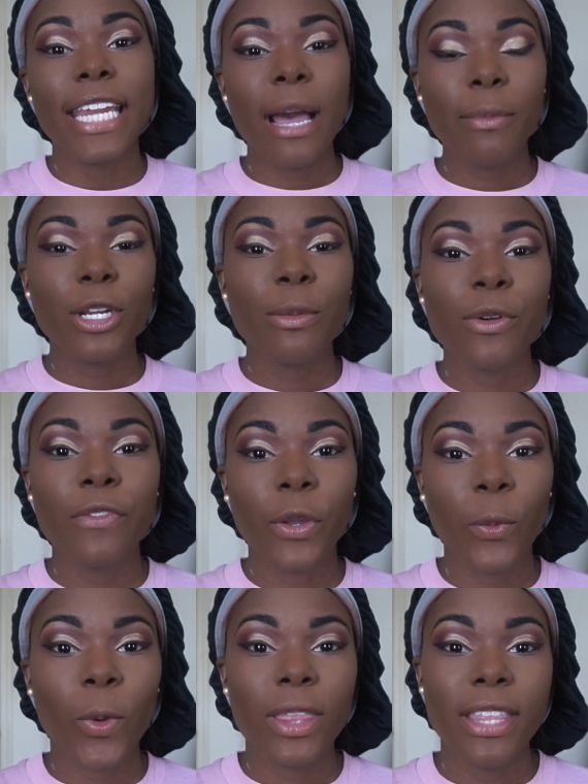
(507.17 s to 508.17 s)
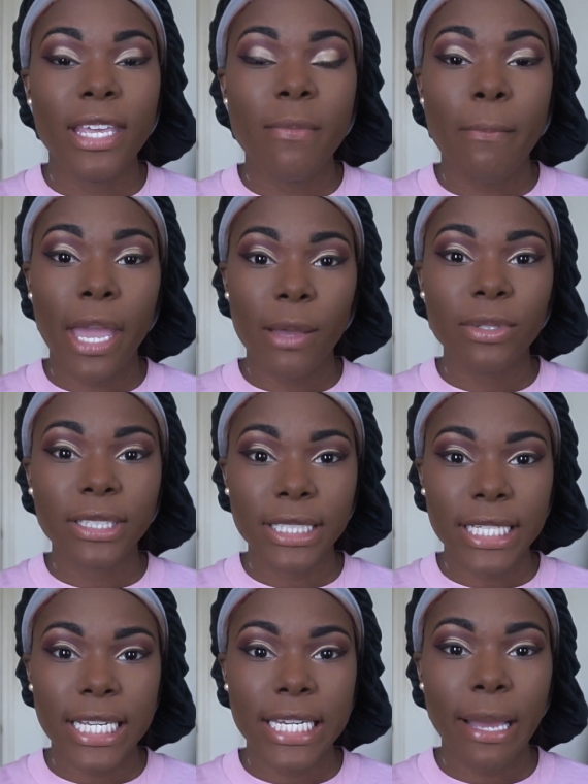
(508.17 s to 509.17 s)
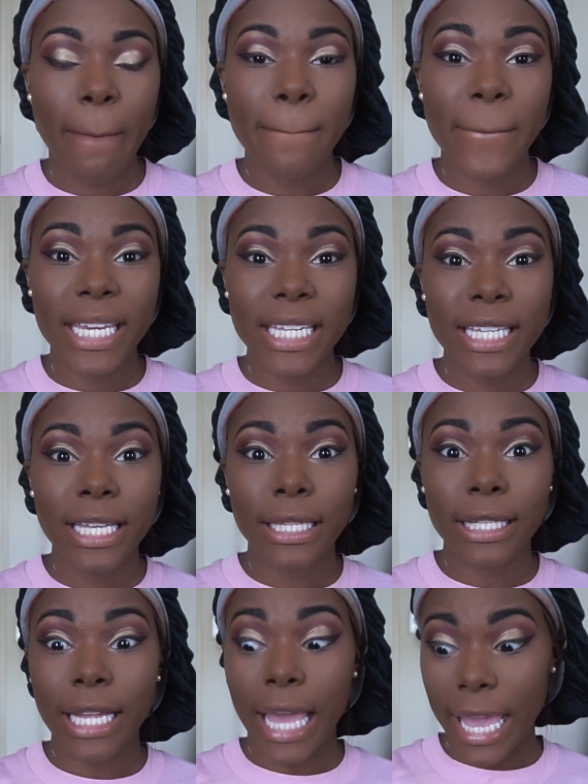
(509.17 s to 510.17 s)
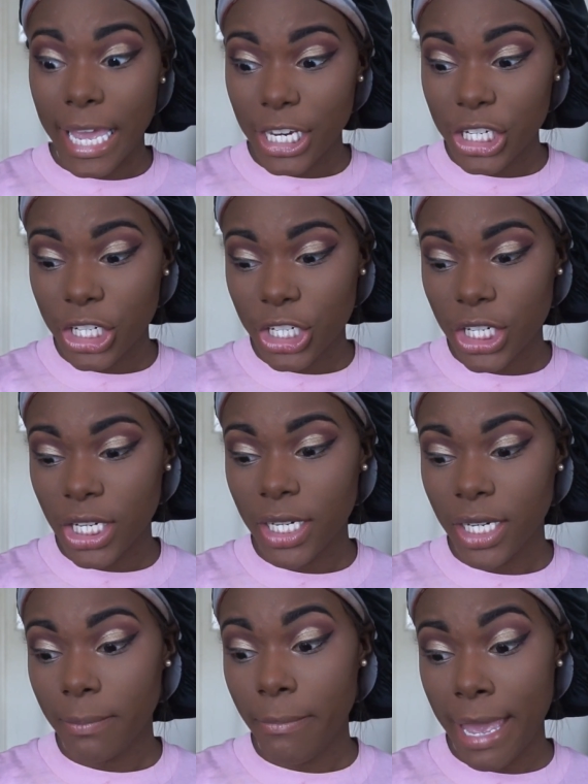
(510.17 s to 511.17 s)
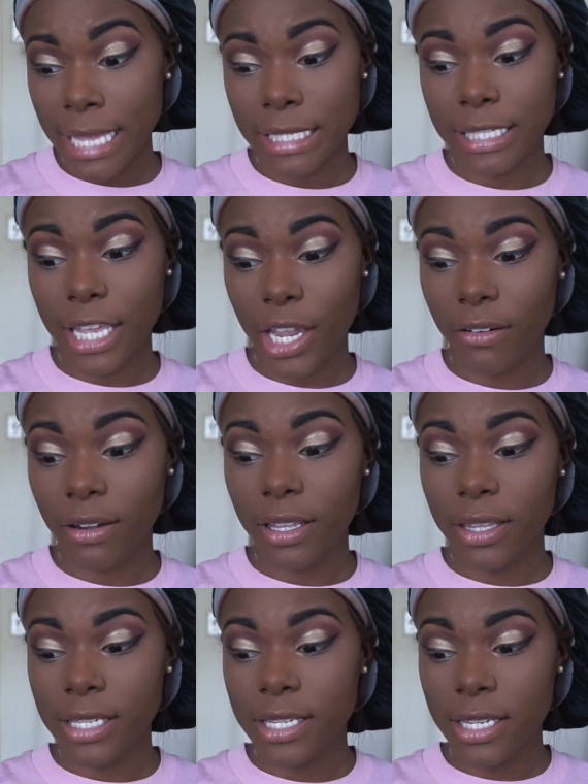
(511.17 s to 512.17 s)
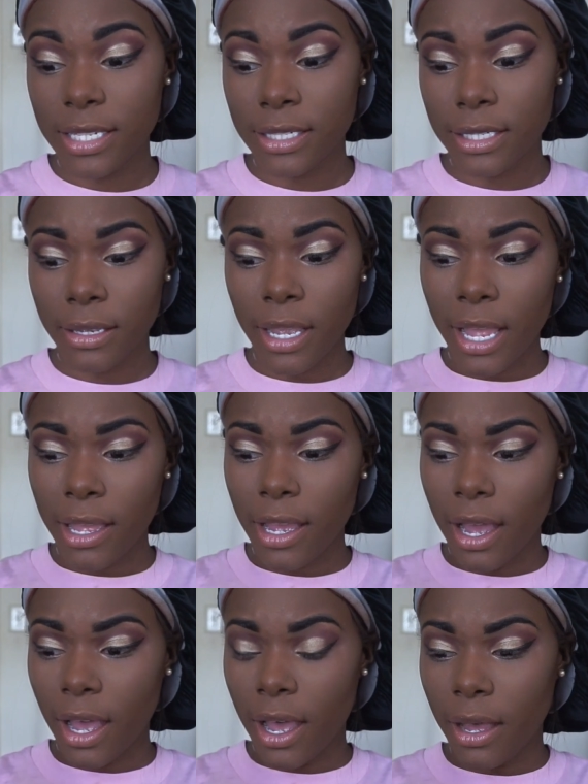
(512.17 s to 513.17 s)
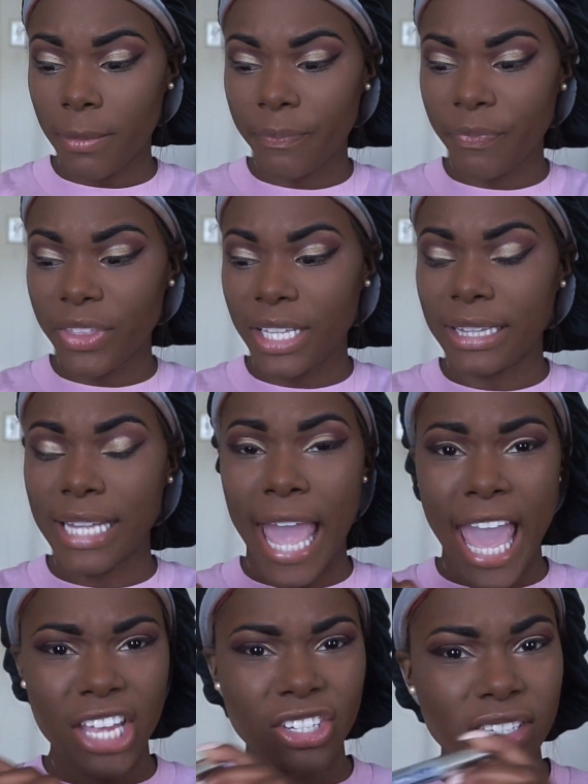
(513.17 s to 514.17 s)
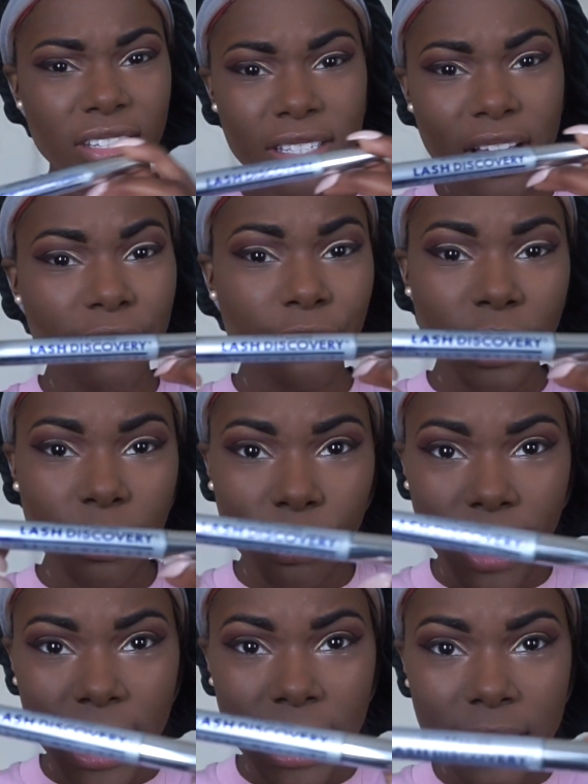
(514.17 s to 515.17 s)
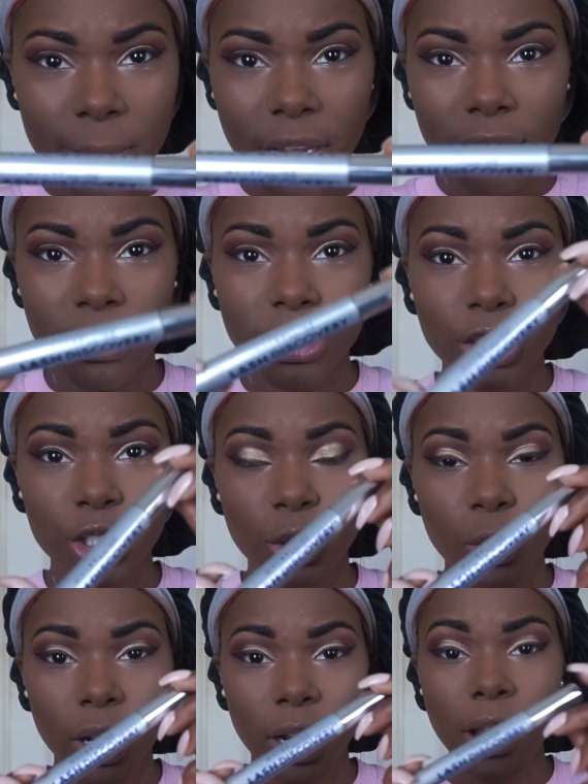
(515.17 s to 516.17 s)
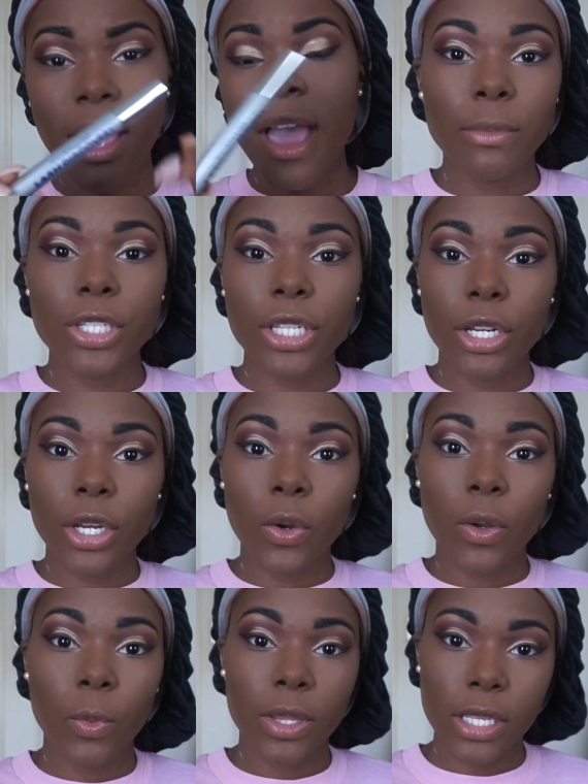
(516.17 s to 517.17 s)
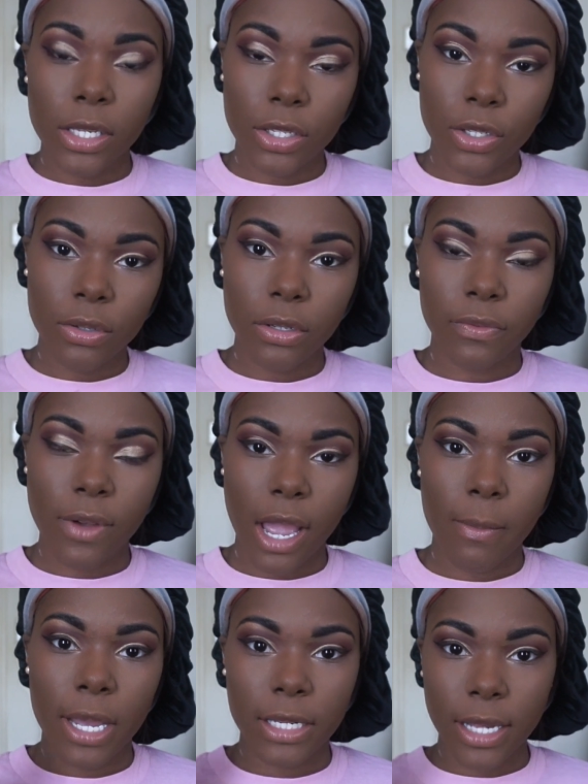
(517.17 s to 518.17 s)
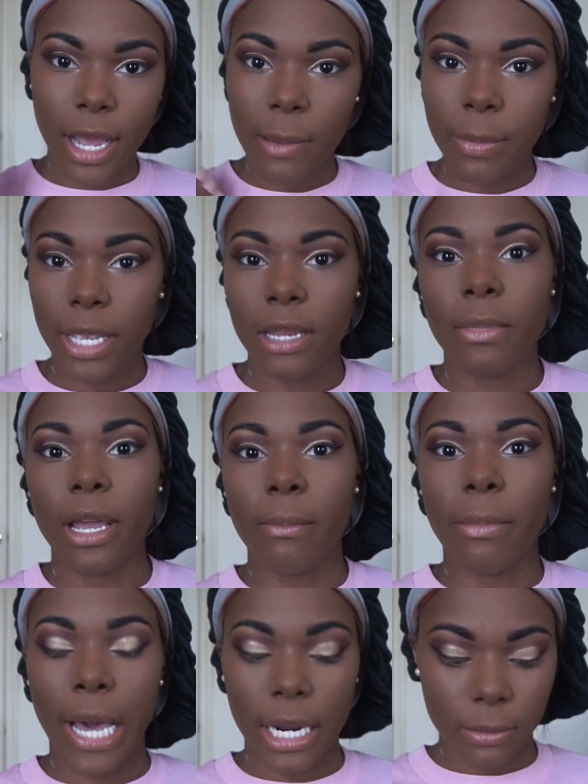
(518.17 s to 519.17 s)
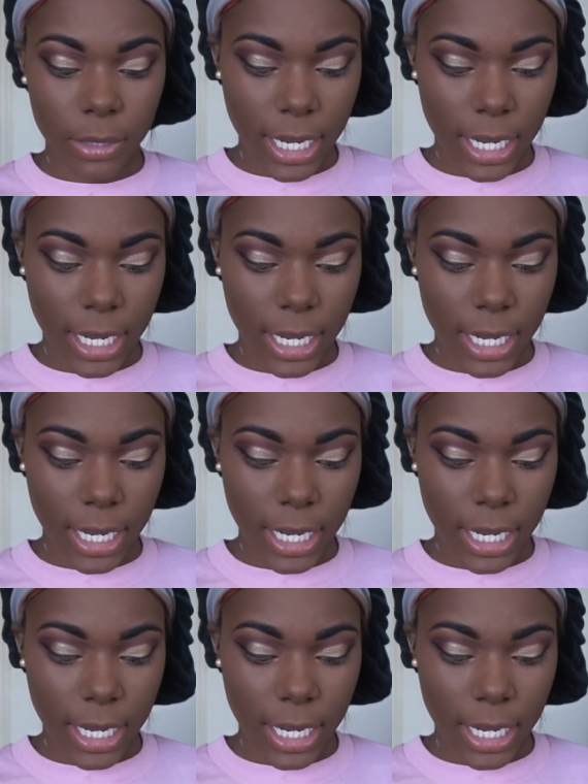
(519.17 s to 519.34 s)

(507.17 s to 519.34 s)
Now I'm gonna move in with the Maybelline Mini Lash Mascara. This is the Lash Discovery brand, I'm not really sure. I'm just gonna go in with this to define my top and my bottom